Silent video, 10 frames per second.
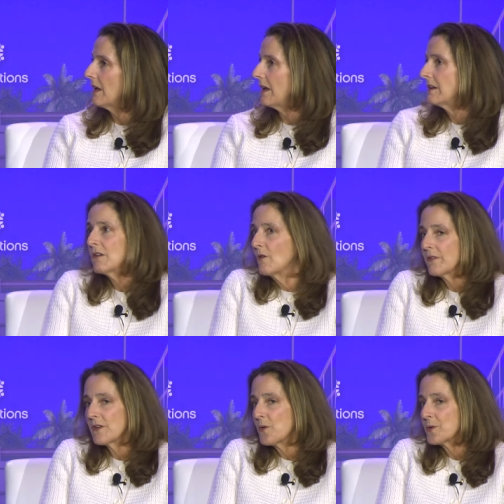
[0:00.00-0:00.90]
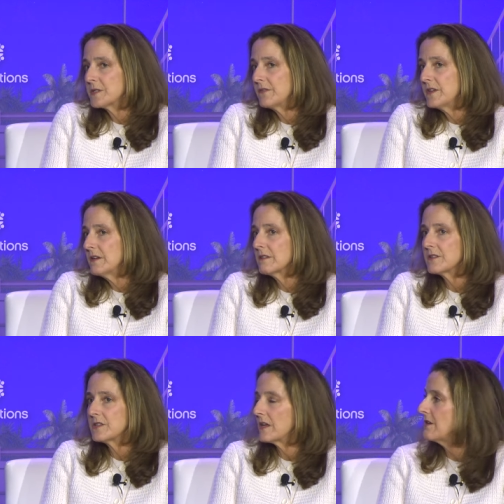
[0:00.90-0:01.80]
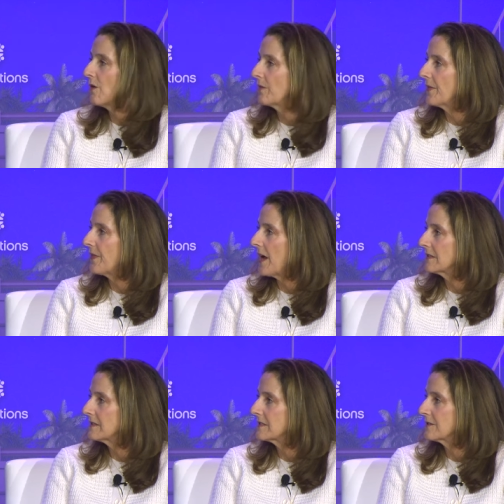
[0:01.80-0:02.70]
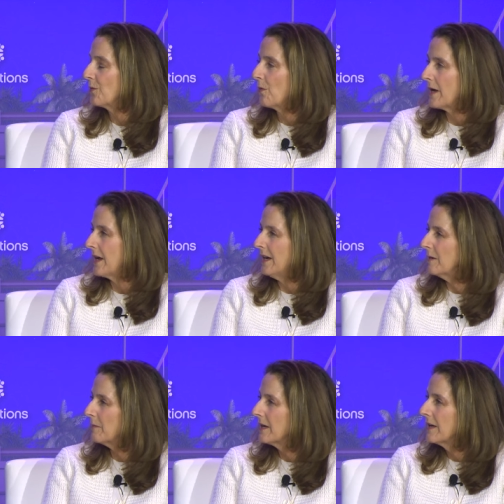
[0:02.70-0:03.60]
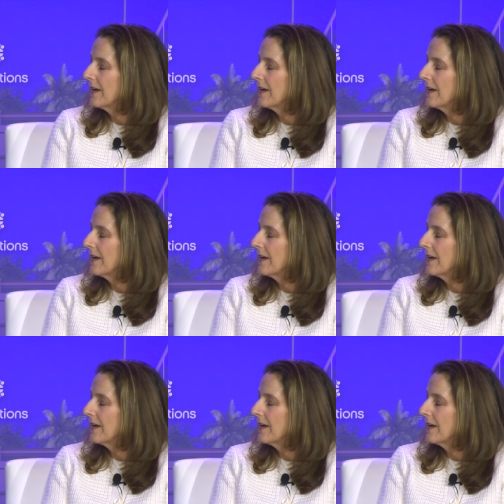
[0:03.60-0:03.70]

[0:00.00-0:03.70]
and over the course of years, they know that that's who I am.